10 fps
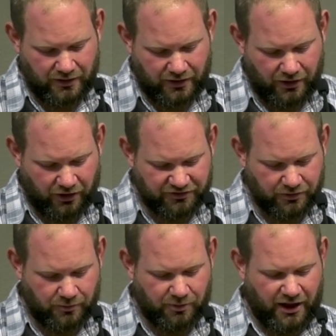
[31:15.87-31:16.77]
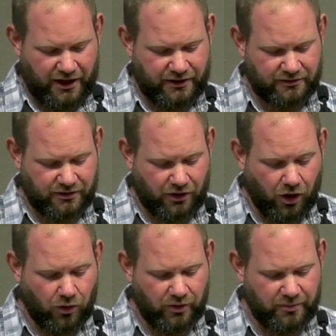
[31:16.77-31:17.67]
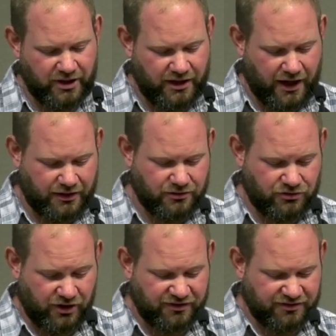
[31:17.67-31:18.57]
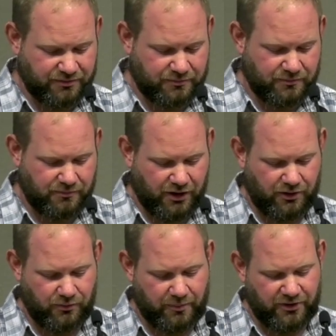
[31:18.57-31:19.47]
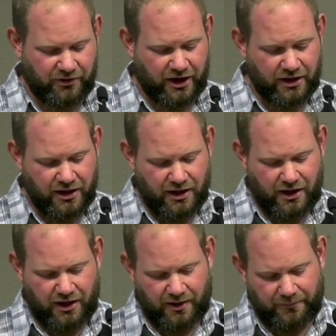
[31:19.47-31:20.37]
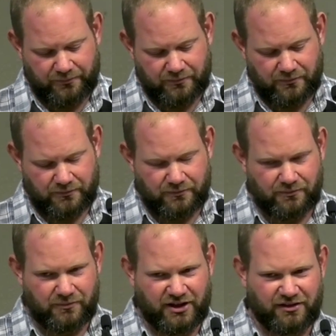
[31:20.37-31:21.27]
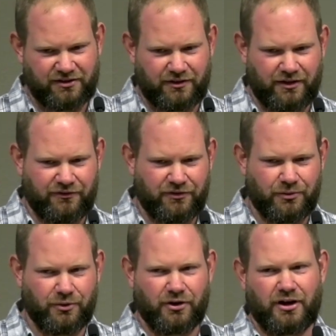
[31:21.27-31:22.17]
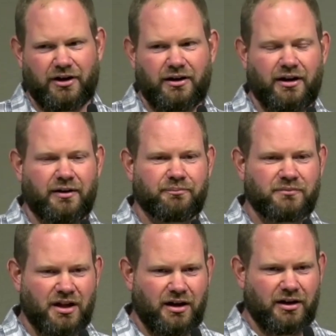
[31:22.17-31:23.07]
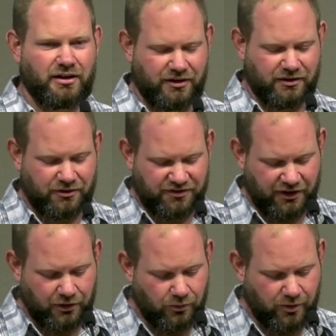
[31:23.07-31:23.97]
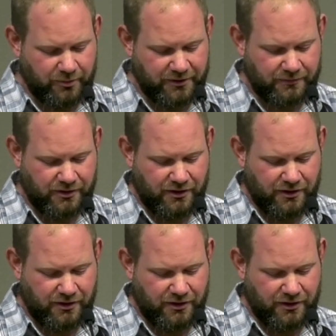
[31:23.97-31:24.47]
can also apply to all women, not just married women, right? Um, because if you were a, a, a younger single woman,